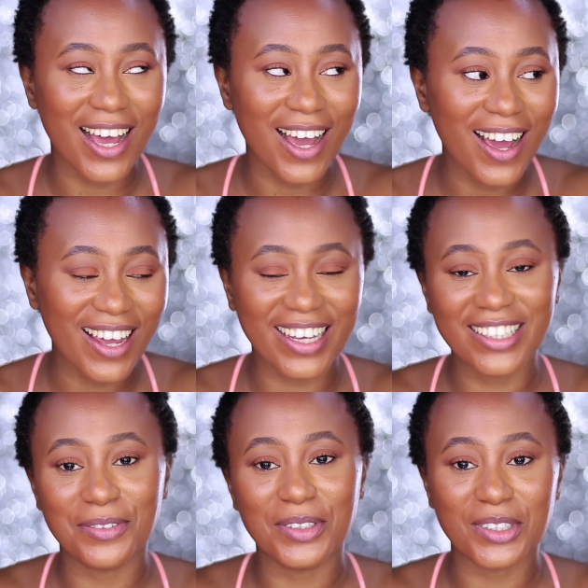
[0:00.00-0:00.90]
I
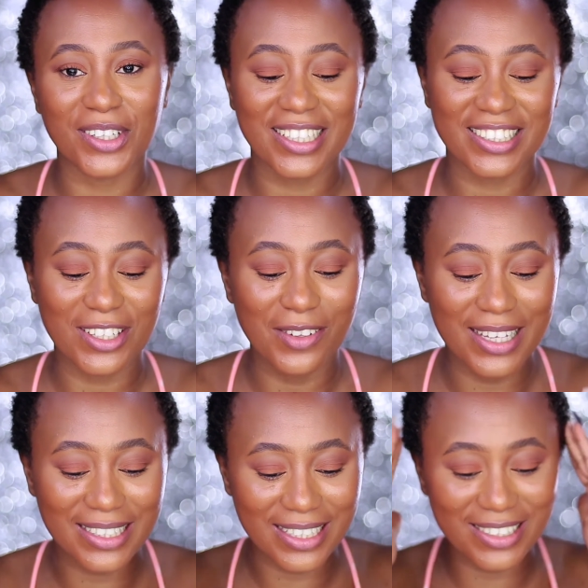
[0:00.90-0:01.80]
can't even talk, it's so
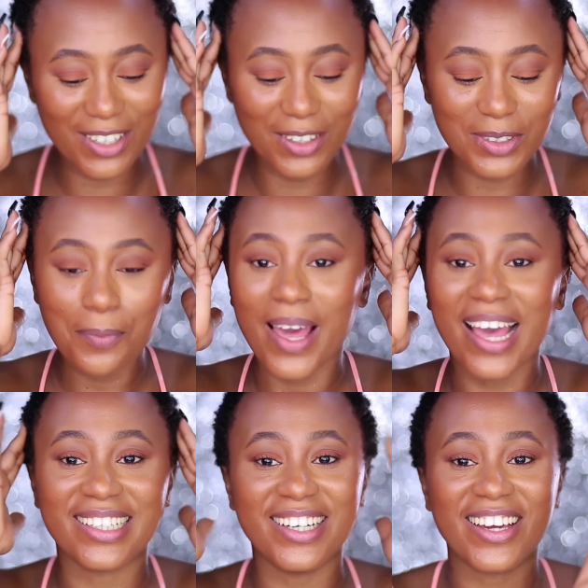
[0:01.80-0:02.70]
late, I need to go to
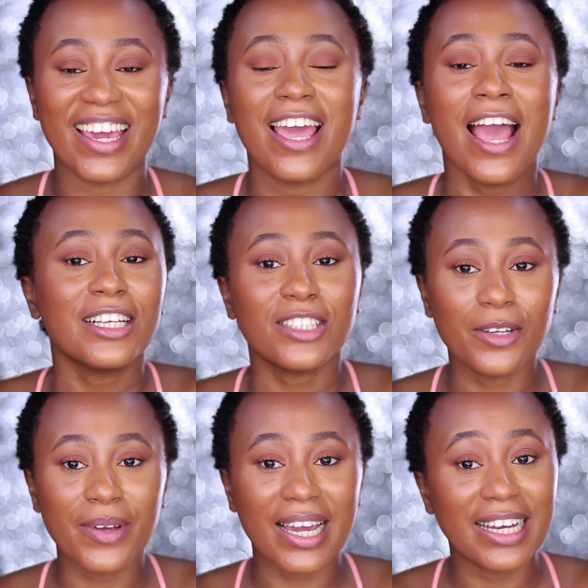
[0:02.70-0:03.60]
bed. Okay, so
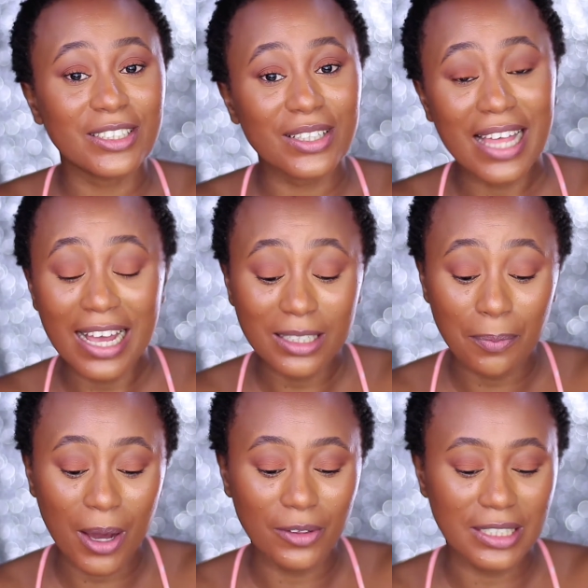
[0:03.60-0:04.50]
anyway guys, so that's
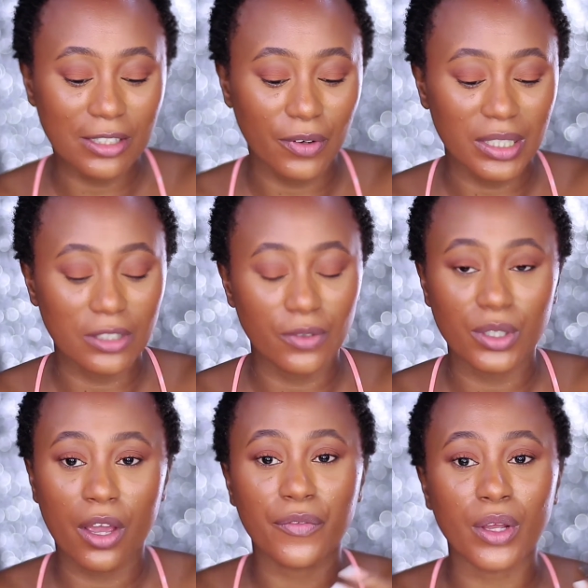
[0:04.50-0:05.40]
about it for this
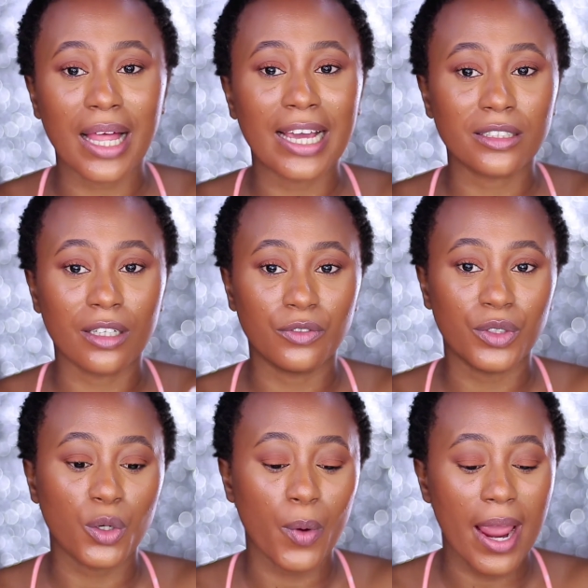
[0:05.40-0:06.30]
video. If you like such
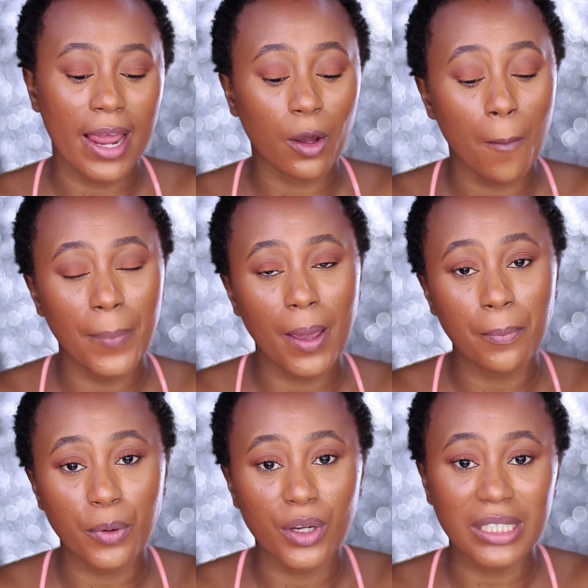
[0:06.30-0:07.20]
video where I compare
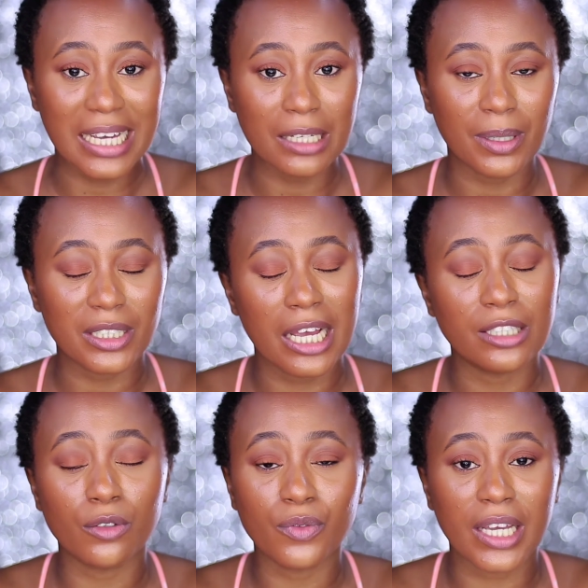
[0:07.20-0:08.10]
products side by
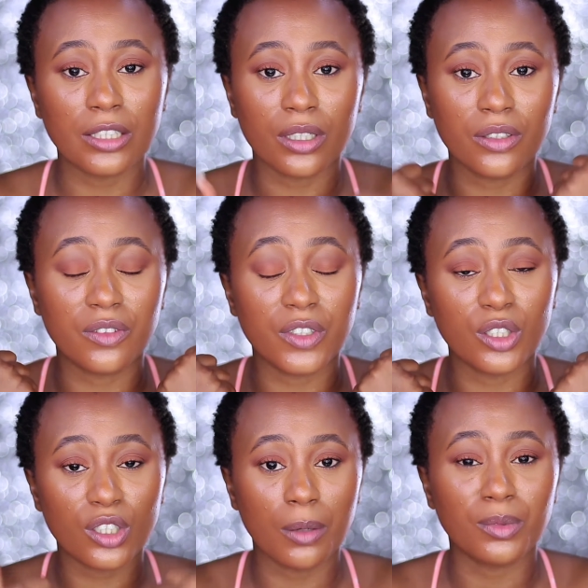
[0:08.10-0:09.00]
side, don't forget to give this
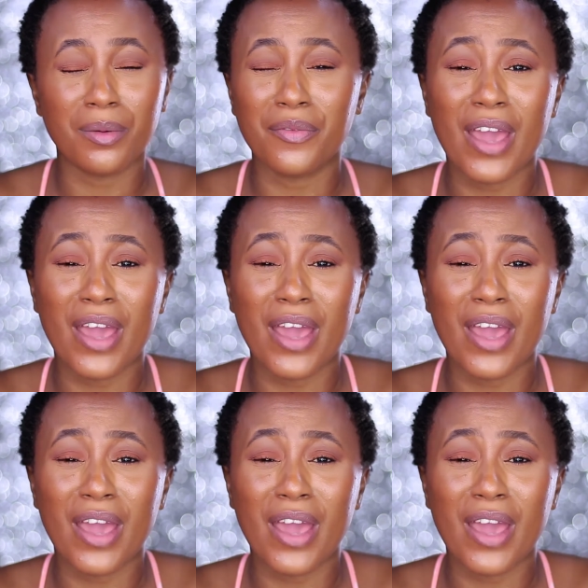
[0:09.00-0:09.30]
video a thumbs up.